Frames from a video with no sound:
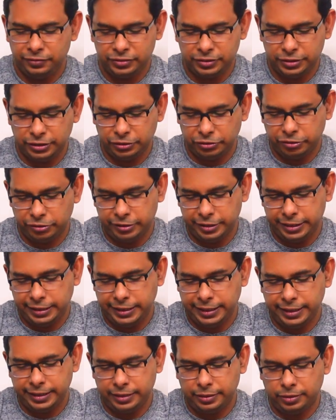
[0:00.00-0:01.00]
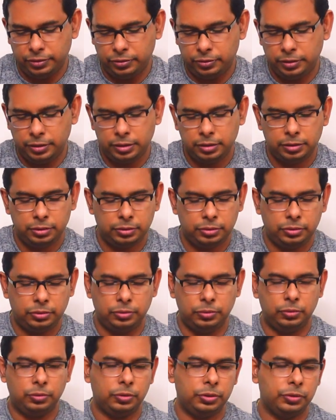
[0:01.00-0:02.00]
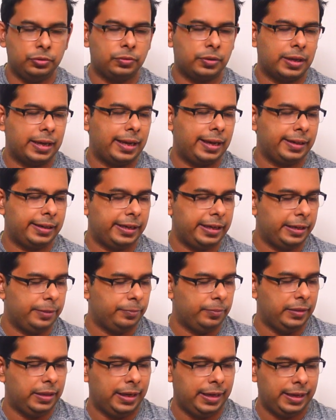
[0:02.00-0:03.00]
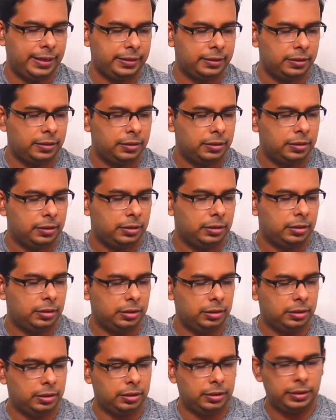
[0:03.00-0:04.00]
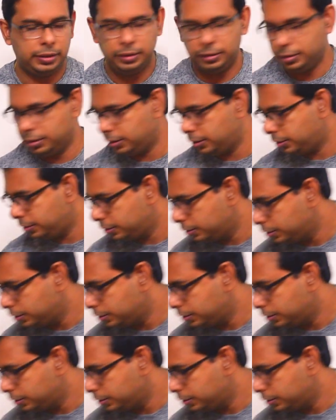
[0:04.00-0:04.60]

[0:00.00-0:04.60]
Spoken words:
security around, so you can keep that here.